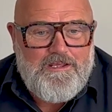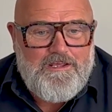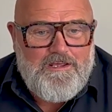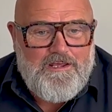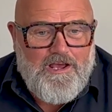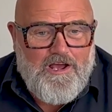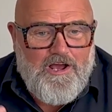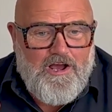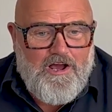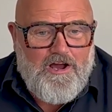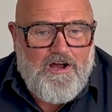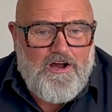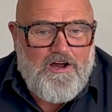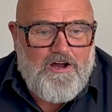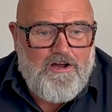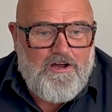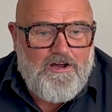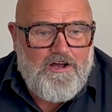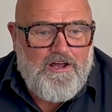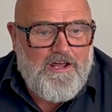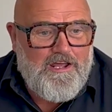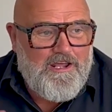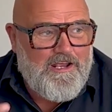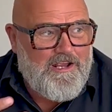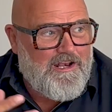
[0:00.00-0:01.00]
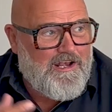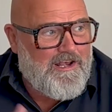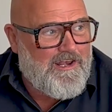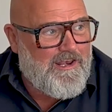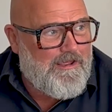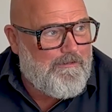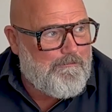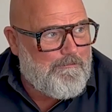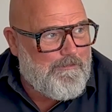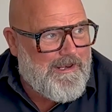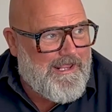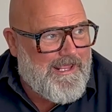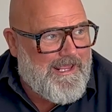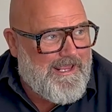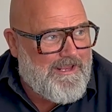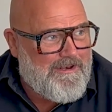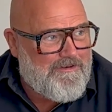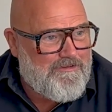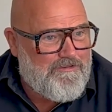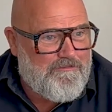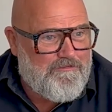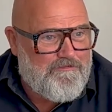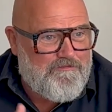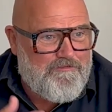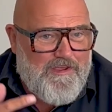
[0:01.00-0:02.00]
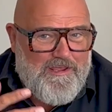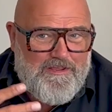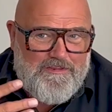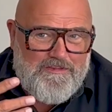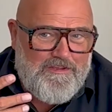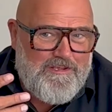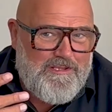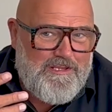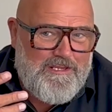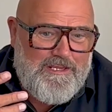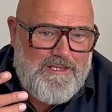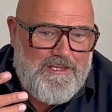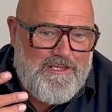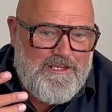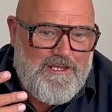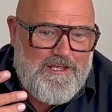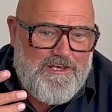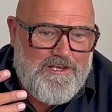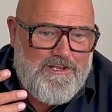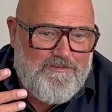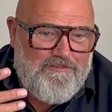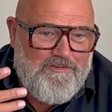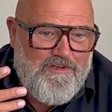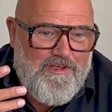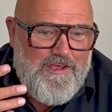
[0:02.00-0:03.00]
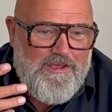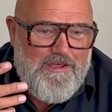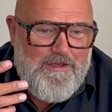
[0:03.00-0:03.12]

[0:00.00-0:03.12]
art and clubland, the fact that he kind of